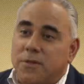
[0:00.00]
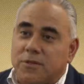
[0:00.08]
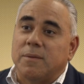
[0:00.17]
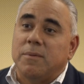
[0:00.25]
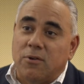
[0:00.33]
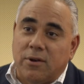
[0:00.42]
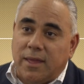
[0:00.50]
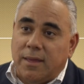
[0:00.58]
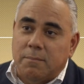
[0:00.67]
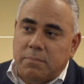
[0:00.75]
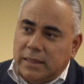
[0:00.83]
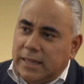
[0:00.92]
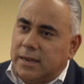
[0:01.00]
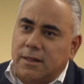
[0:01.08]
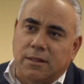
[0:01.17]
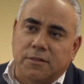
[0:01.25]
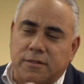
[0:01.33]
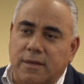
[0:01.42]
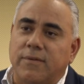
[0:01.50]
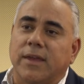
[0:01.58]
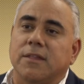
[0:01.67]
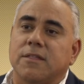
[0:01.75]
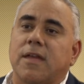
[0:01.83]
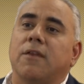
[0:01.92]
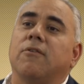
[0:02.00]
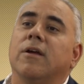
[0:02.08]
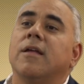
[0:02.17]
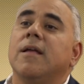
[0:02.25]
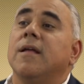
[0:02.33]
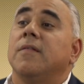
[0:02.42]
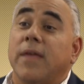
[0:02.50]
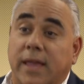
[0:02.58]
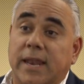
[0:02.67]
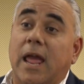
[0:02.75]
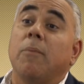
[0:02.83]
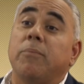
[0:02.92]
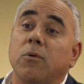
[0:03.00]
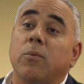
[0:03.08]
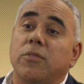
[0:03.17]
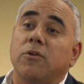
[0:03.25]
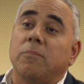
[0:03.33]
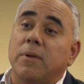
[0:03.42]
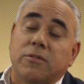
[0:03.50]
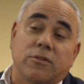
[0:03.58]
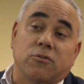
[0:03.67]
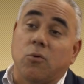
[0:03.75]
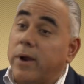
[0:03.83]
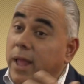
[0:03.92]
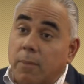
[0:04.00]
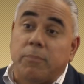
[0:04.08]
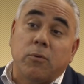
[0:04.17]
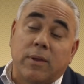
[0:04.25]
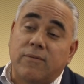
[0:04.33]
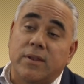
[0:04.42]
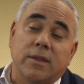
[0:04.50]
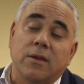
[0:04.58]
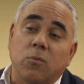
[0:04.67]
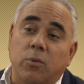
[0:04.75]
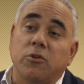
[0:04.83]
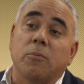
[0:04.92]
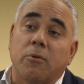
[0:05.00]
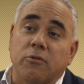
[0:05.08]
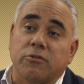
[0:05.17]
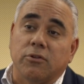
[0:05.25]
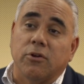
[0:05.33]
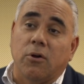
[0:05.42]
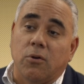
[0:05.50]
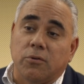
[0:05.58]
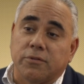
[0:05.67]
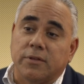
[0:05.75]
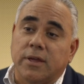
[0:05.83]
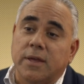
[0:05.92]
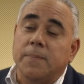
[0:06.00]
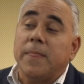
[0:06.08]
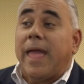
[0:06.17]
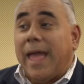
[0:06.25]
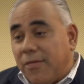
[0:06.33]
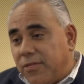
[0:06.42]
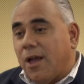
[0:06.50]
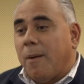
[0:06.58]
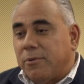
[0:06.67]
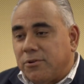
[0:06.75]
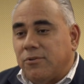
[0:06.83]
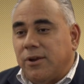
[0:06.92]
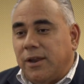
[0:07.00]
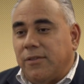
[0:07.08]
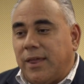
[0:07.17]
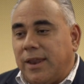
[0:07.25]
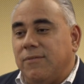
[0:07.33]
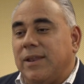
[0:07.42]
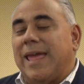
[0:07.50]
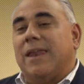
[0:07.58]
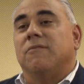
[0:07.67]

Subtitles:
this community, political, civic, et cetera, that can help you with your business or help you even with your personal goals, and the opportunity to then even get